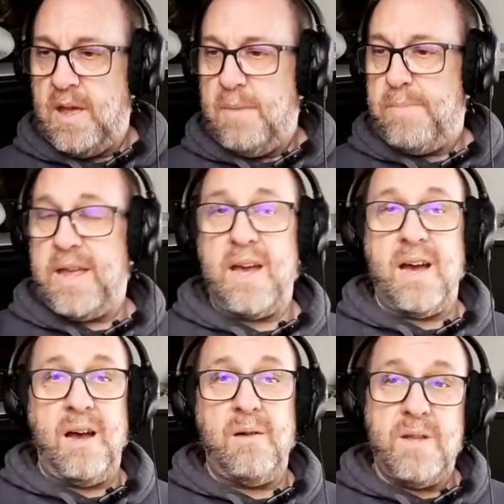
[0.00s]
But yeah,
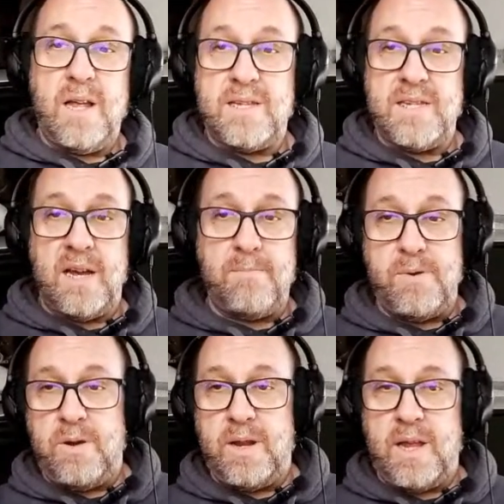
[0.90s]
like I said, I'm
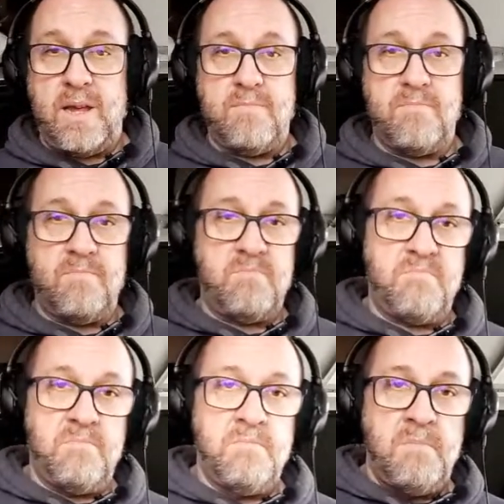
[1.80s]
brewing again.
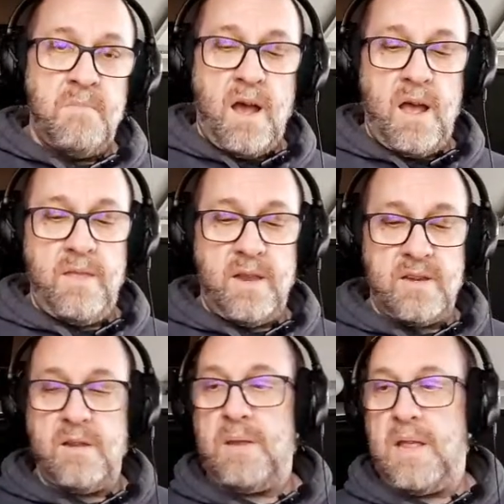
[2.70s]
I think there's
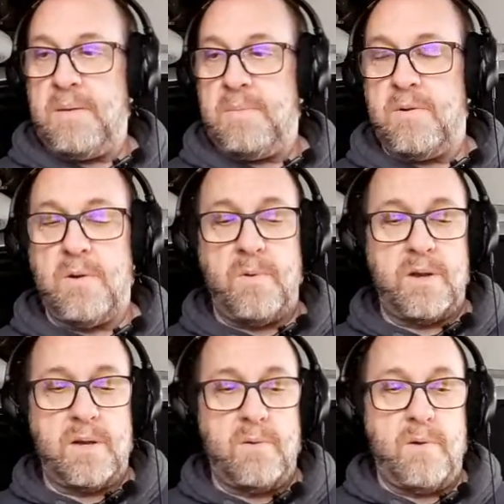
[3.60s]
gonna be a lot of people who
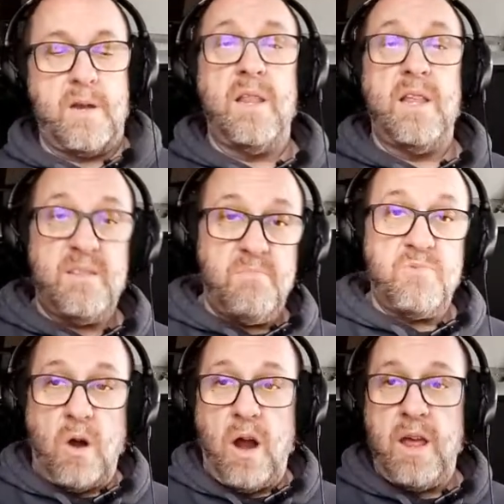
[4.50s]
want to at least
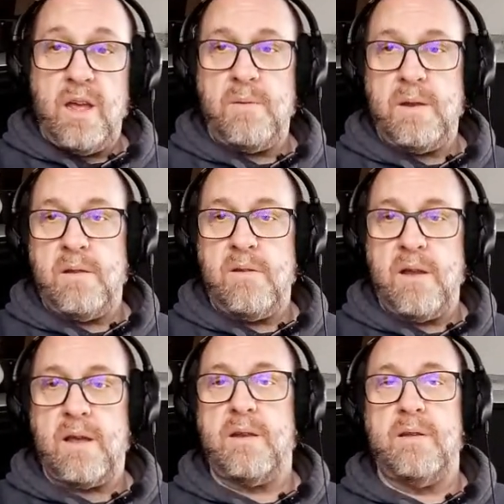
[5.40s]
try it. I mean, they're not
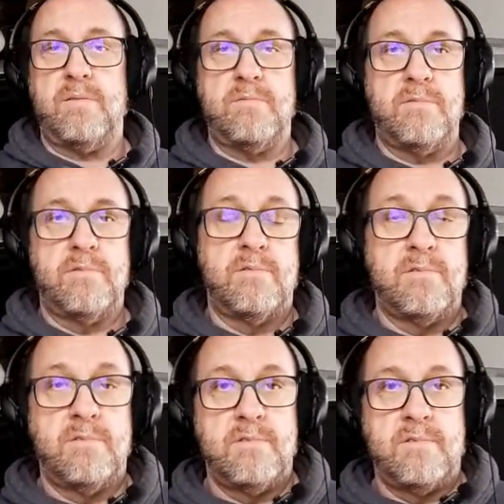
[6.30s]
gonna
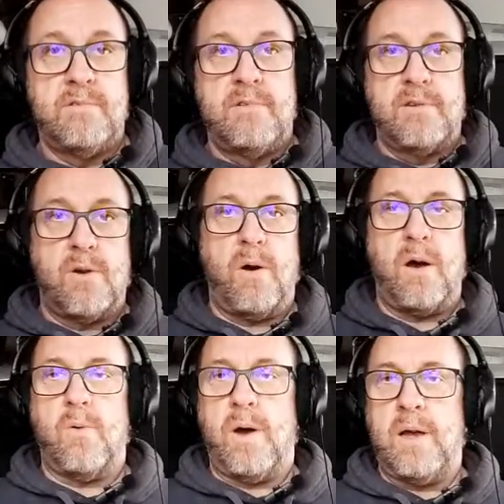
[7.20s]
go
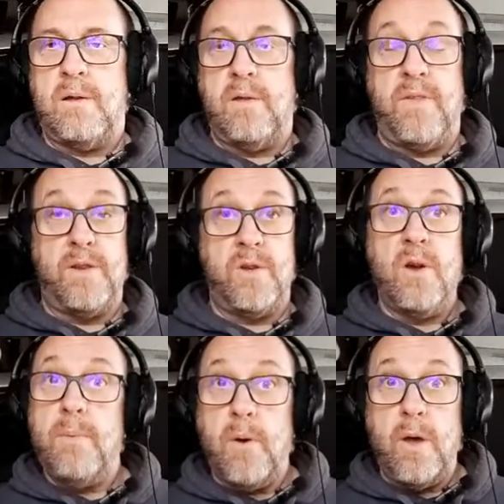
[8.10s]
hog wild. If they do, I'll
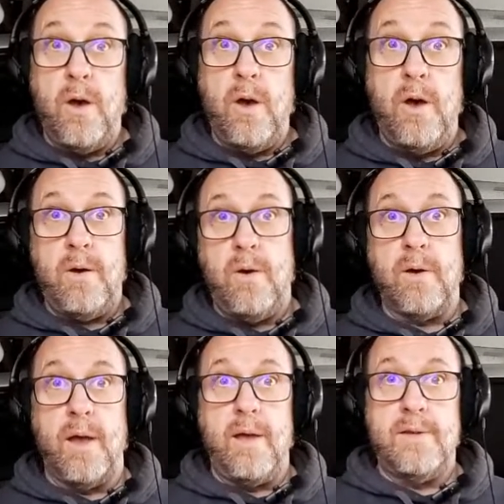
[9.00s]
be like, okay.